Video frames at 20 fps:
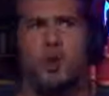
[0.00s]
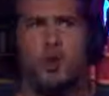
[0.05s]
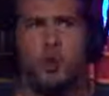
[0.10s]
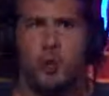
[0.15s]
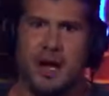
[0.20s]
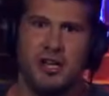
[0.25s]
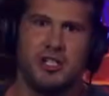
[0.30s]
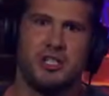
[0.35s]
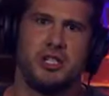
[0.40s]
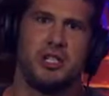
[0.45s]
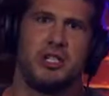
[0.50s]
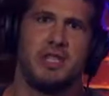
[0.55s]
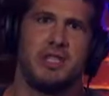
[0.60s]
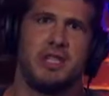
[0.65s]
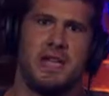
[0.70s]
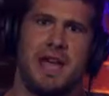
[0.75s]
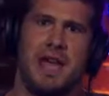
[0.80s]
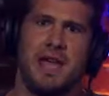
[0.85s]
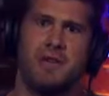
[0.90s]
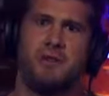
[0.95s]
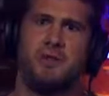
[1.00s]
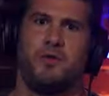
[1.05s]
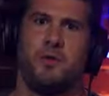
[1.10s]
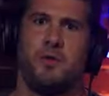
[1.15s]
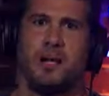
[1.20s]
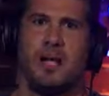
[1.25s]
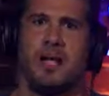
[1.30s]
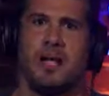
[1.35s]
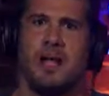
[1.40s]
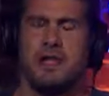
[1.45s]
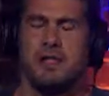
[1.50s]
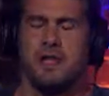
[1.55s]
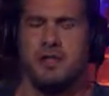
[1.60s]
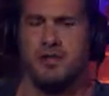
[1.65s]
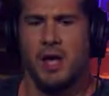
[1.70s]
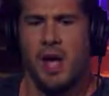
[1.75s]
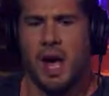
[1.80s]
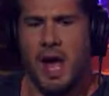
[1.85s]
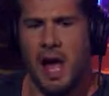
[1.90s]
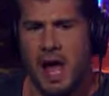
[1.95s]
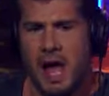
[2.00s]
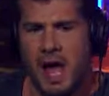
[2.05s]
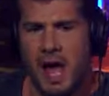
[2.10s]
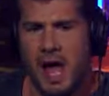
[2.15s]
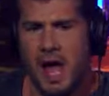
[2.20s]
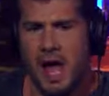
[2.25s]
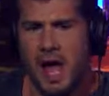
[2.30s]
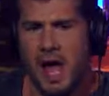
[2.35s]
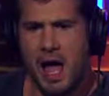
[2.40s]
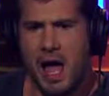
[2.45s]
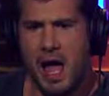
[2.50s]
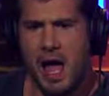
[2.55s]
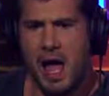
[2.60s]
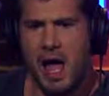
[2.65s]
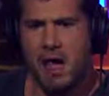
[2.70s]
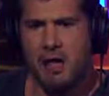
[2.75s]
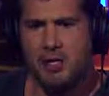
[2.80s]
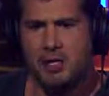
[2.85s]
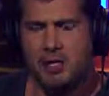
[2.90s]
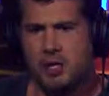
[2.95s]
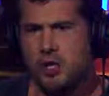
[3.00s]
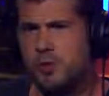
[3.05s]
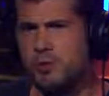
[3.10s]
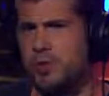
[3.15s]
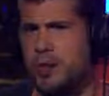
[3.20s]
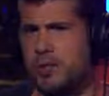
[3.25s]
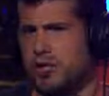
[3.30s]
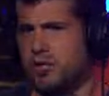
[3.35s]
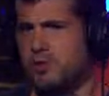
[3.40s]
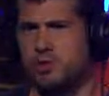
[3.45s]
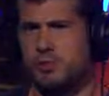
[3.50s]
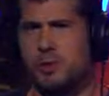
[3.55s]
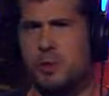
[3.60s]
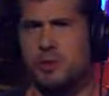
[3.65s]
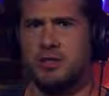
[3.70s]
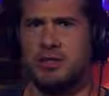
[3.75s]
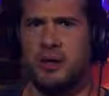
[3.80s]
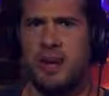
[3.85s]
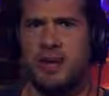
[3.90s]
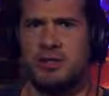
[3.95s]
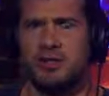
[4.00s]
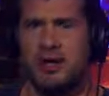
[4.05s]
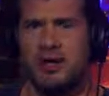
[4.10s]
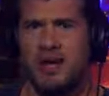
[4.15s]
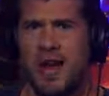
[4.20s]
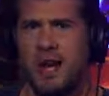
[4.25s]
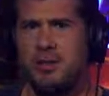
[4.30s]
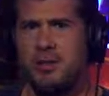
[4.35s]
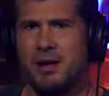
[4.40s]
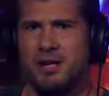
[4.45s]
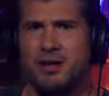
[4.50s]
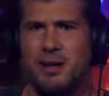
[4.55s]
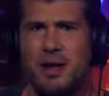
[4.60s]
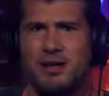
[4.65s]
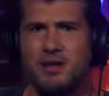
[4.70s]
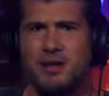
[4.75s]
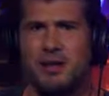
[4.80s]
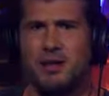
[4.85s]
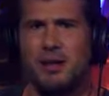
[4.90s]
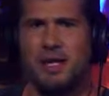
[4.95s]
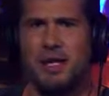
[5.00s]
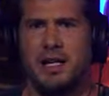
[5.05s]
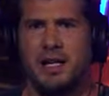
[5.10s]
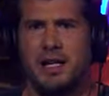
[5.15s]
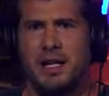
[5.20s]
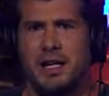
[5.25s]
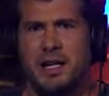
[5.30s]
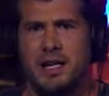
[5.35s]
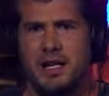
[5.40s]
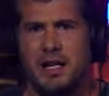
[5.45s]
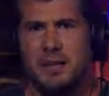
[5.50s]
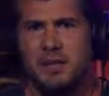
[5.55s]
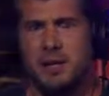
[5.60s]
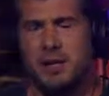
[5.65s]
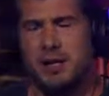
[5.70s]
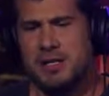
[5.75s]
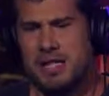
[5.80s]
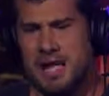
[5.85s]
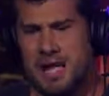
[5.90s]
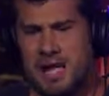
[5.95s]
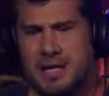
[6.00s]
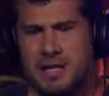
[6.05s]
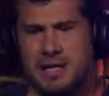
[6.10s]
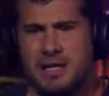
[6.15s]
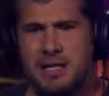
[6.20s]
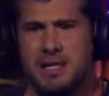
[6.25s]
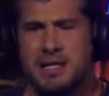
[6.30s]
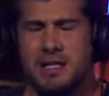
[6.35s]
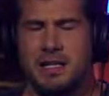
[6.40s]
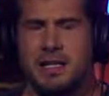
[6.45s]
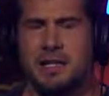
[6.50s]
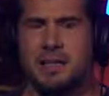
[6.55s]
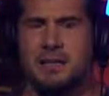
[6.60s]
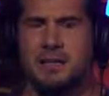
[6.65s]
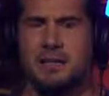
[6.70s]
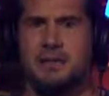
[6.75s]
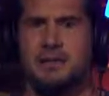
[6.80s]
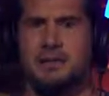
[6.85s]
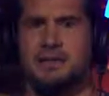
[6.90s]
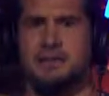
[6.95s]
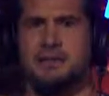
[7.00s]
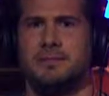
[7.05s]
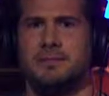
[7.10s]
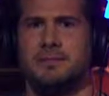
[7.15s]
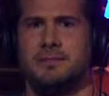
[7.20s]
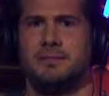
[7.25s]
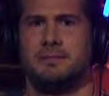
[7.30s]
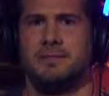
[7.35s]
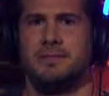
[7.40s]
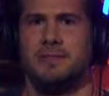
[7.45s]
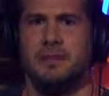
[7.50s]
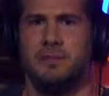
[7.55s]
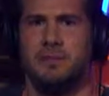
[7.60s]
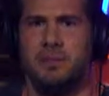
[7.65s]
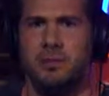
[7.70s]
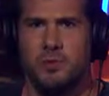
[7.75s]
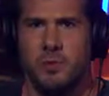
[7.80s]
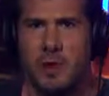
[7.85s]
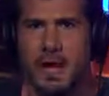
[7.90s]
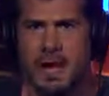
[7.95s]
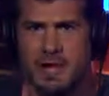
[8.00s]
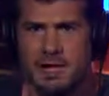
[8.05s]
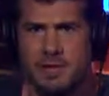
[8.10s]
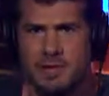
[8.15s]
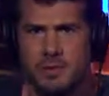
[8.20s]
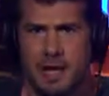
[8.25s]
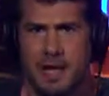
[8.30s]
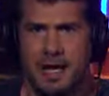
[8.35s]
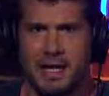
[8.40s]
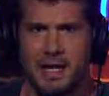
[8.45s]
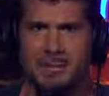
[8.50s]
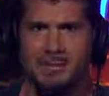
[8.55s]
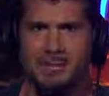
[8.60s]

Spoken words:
Question of the day before we get into this. Do you smoke cigars at all? And how many of you out there partake in the wacky tobacco.